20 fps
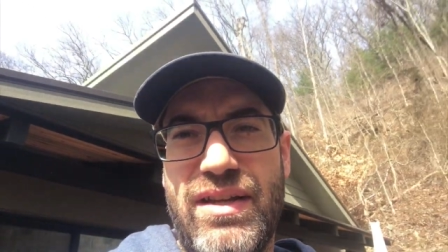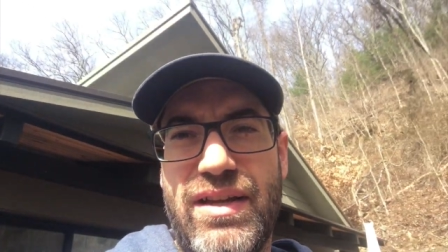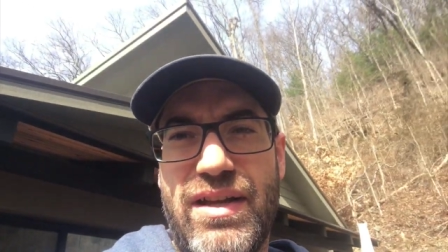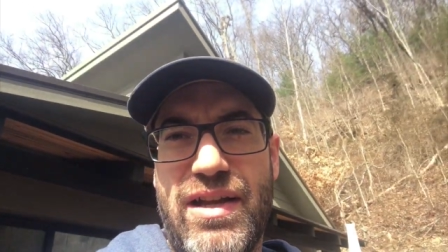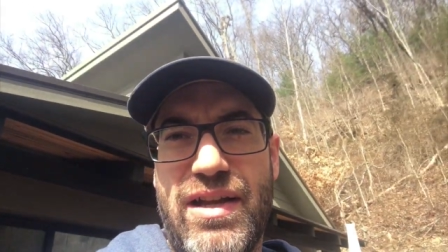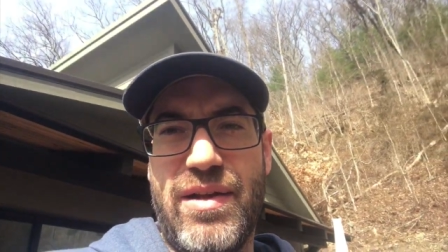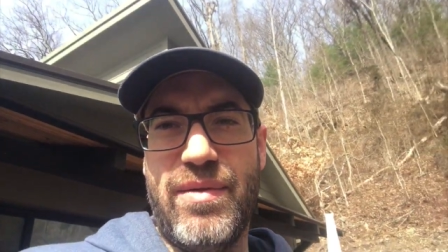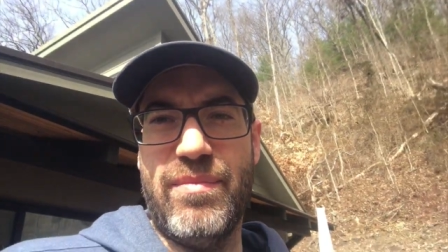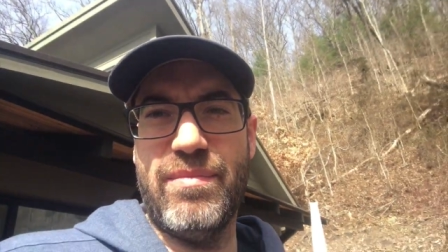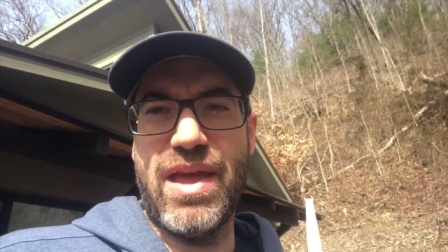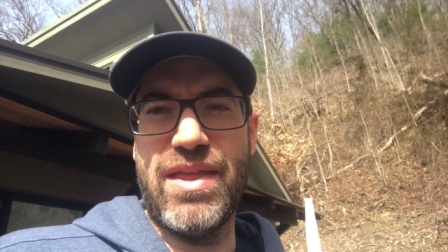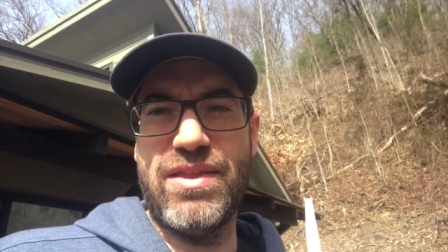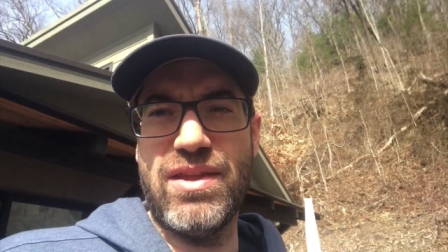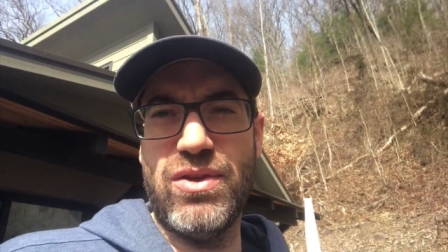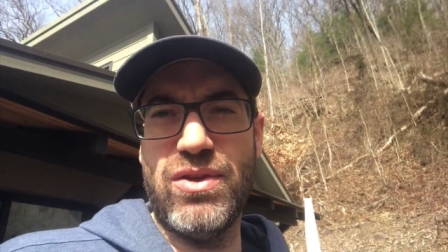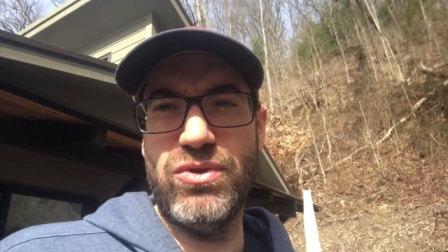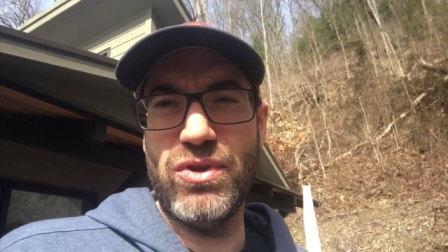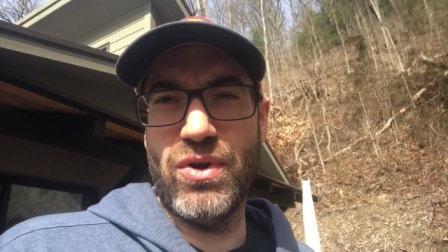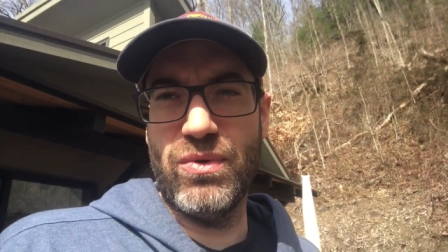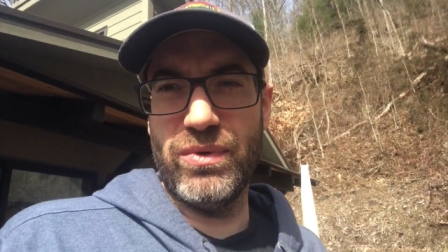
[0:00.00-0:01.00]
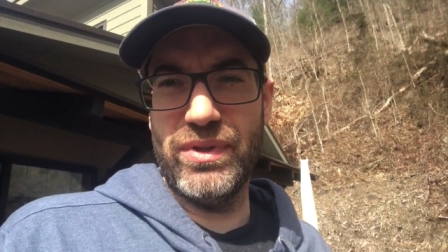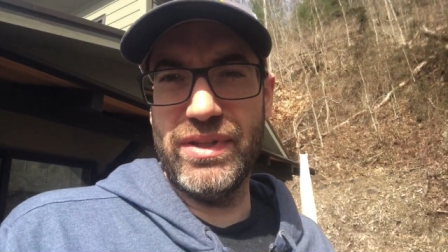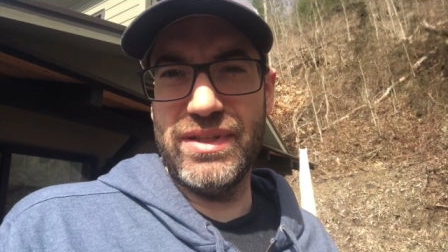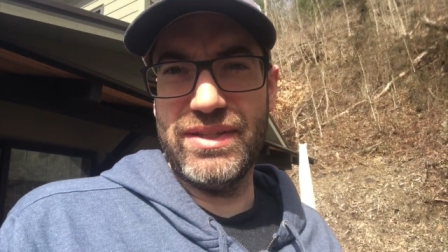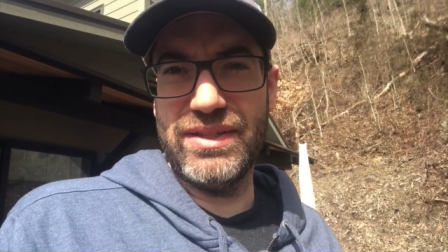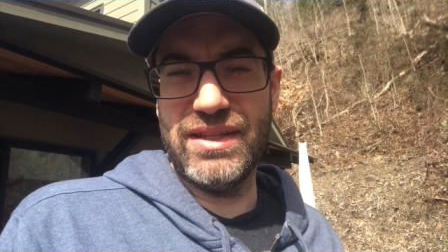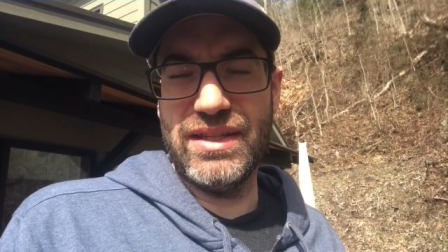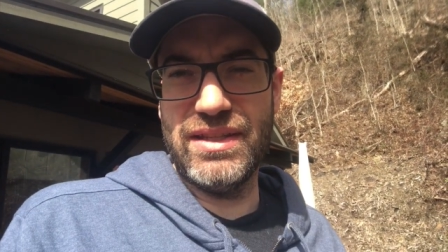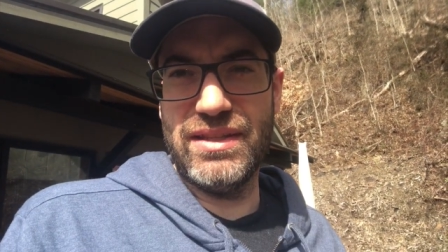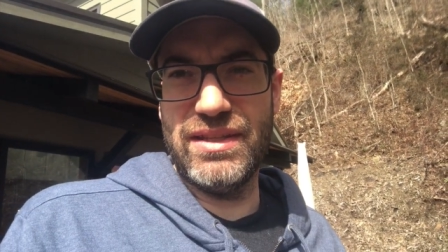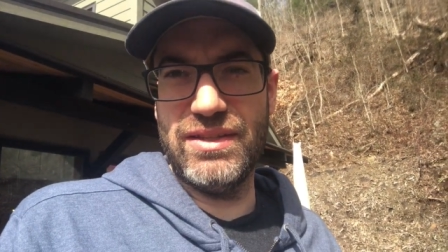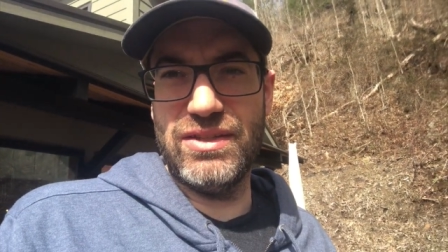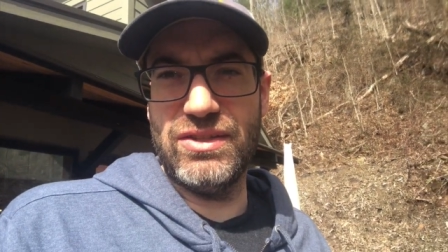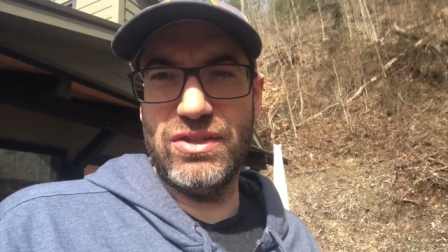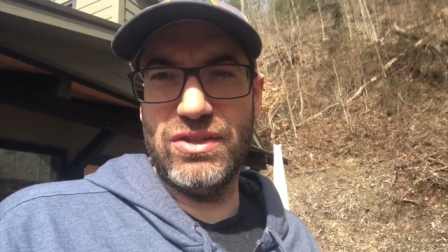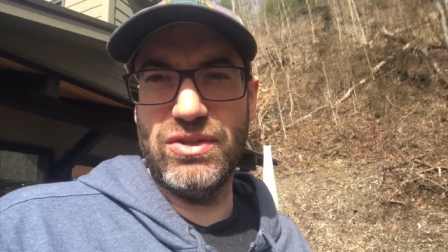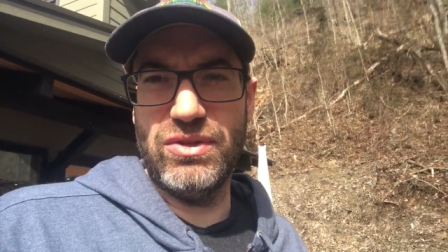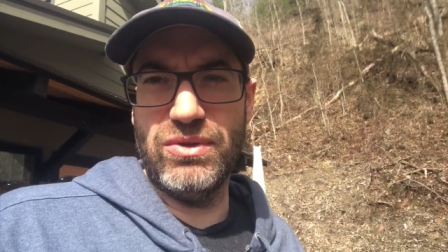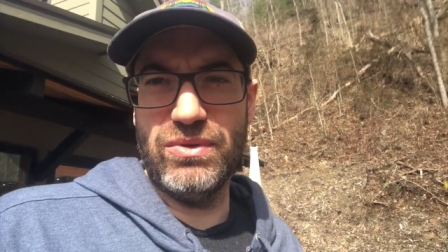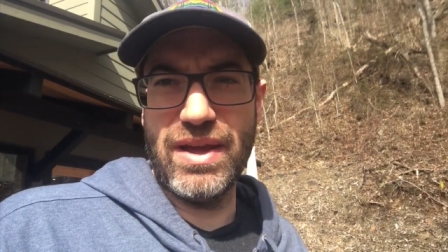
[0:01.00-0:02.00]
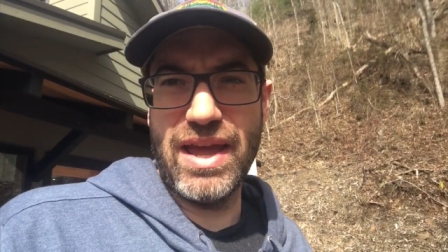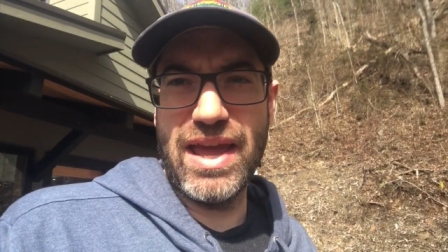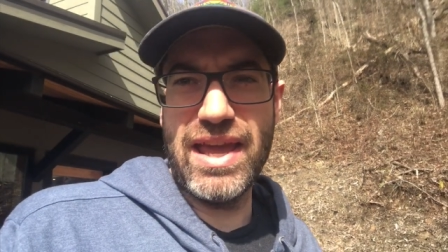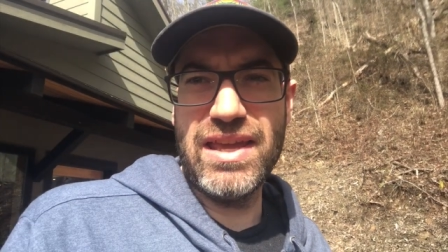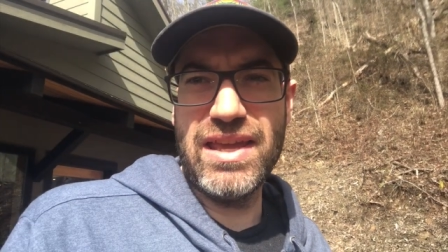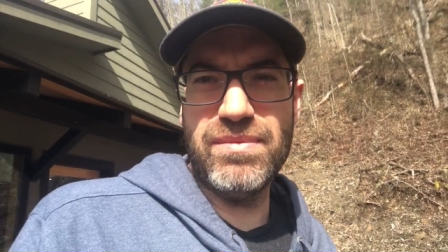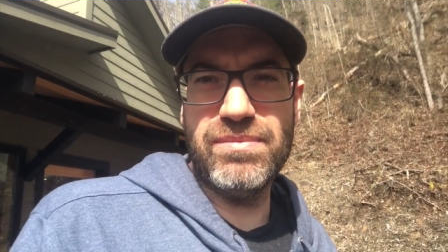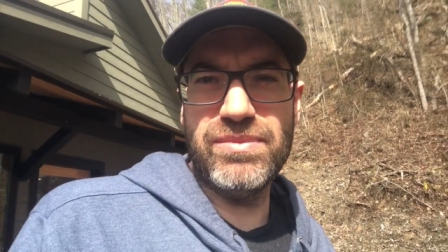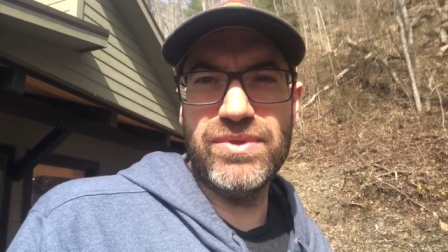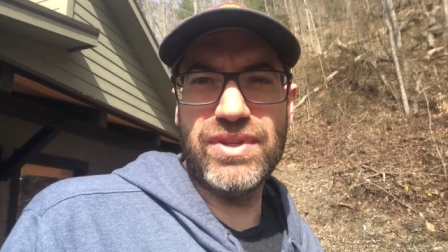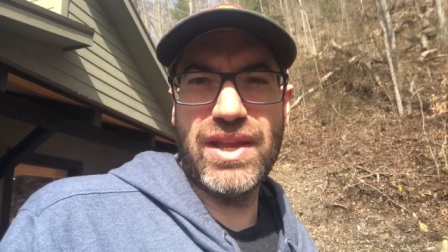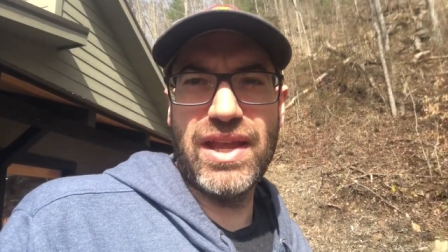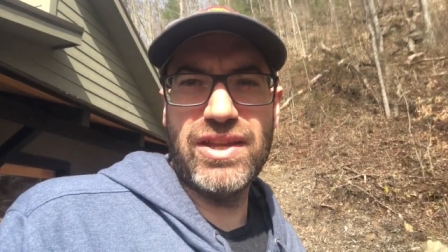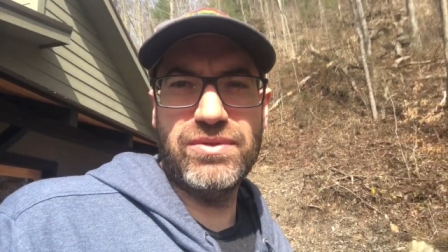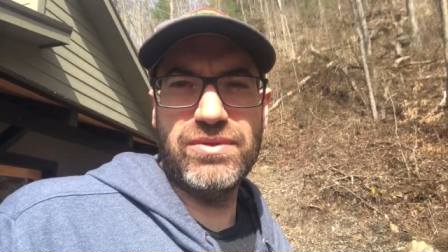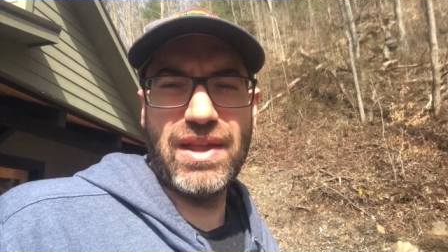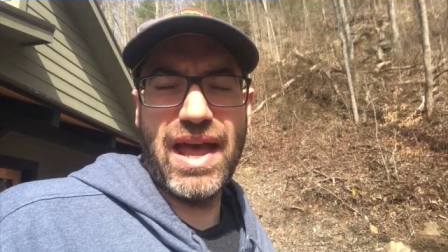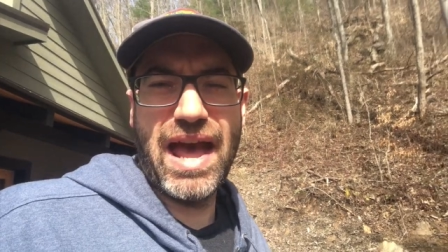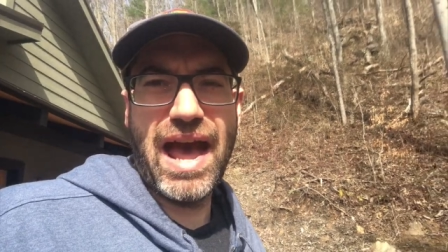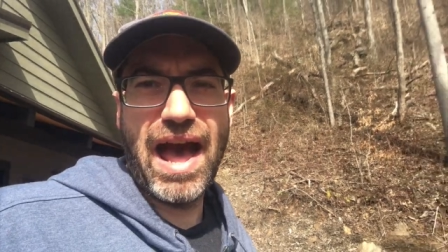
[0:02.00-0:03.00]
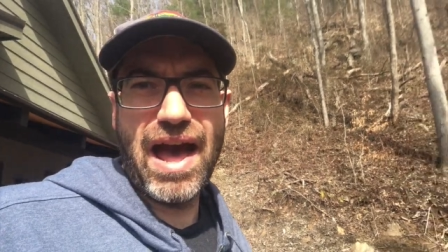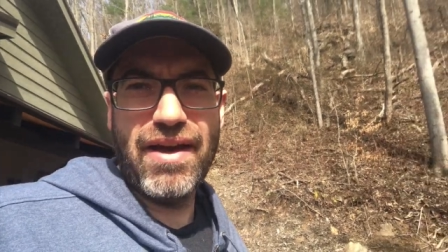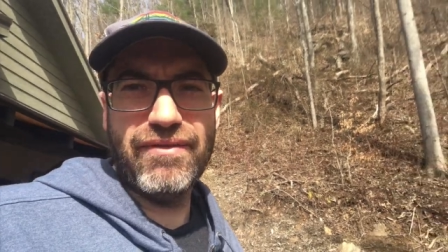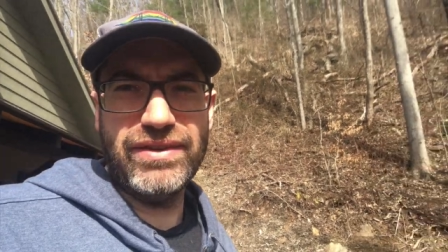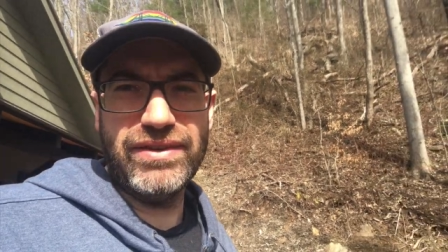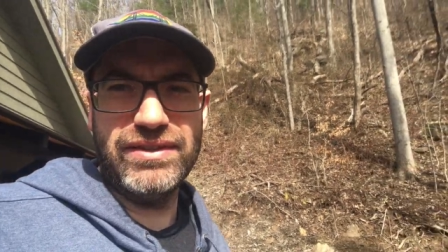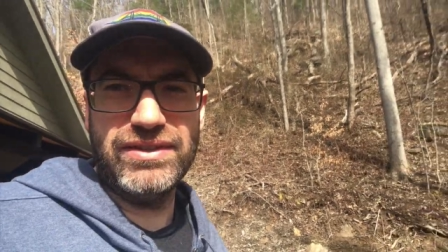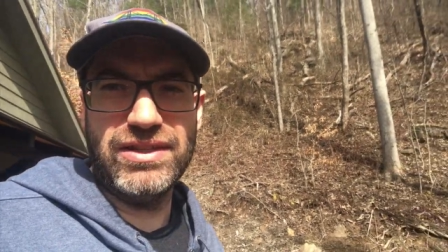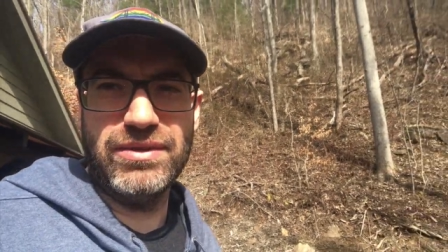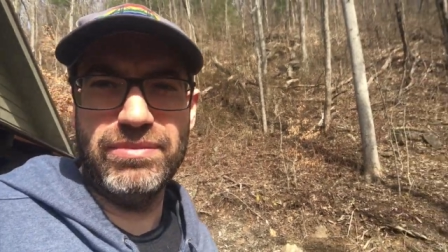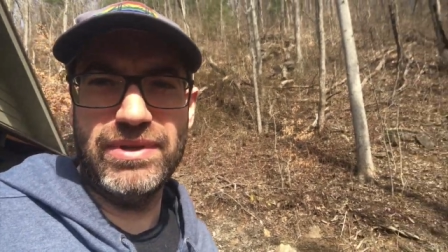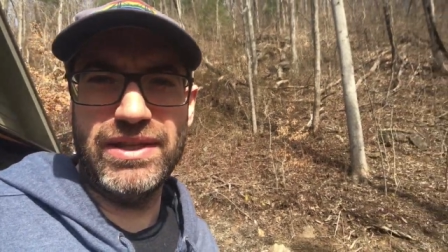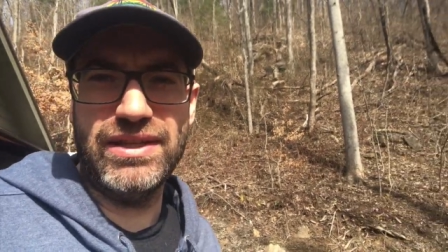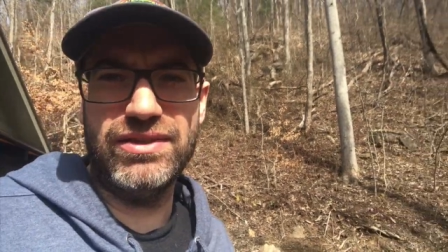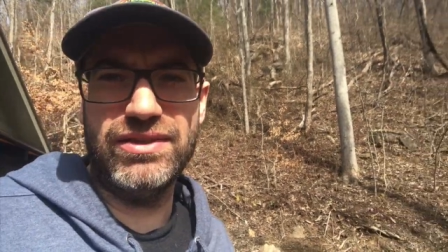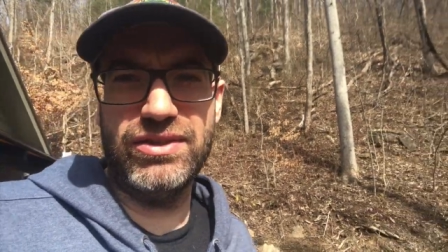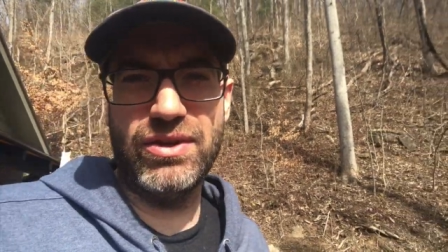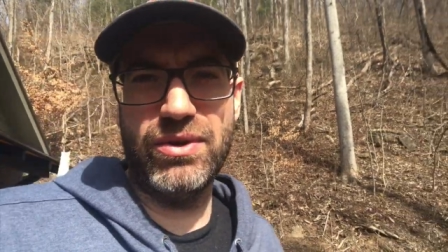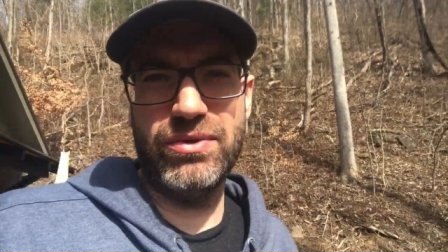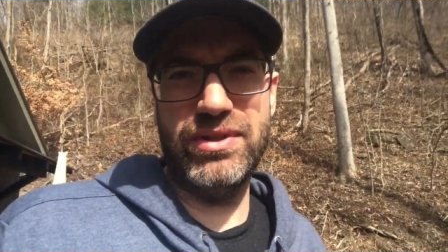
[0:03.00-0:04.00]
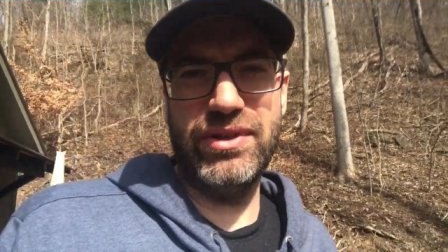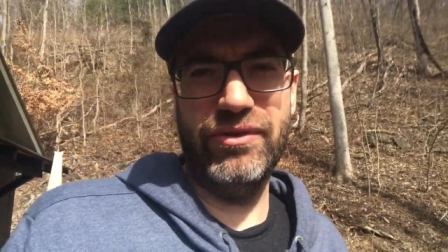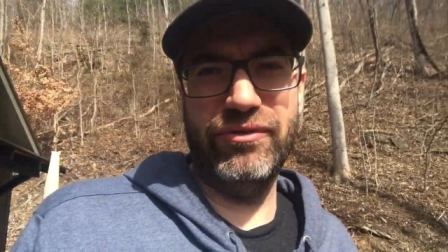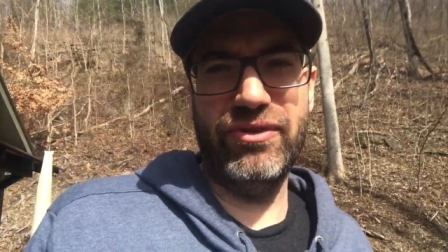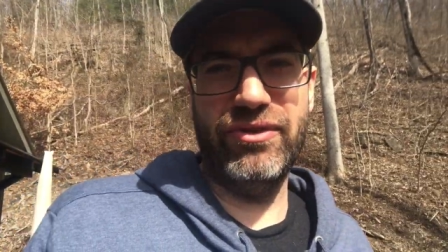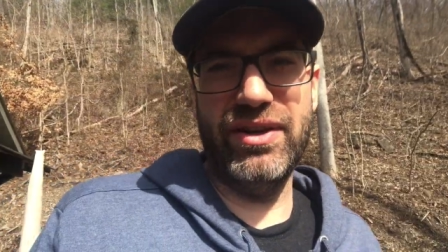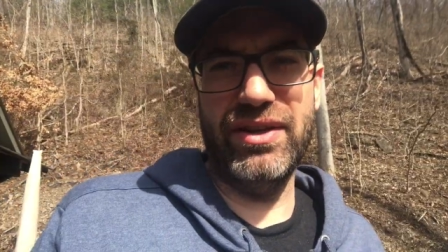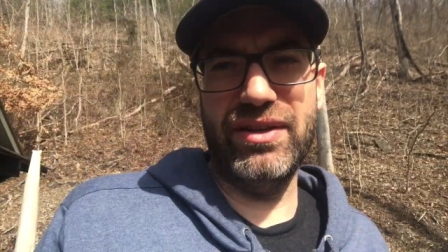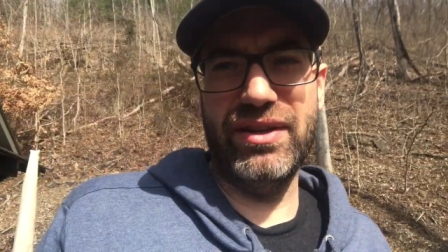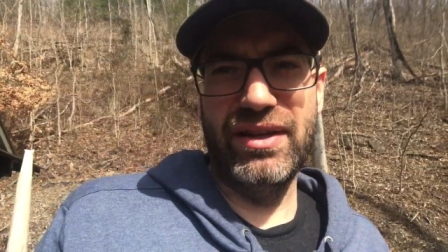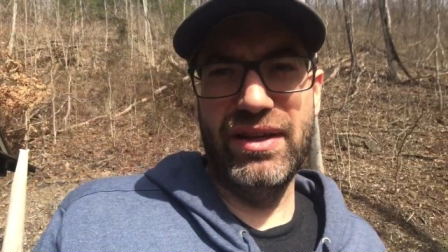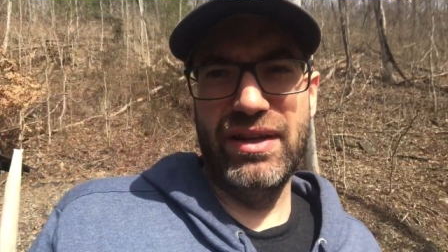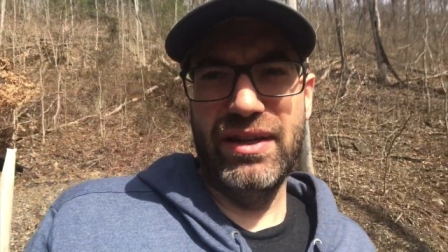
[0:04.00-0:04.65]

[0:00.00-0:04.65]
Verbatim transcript: um, and who don't really see these two aims as having to be so different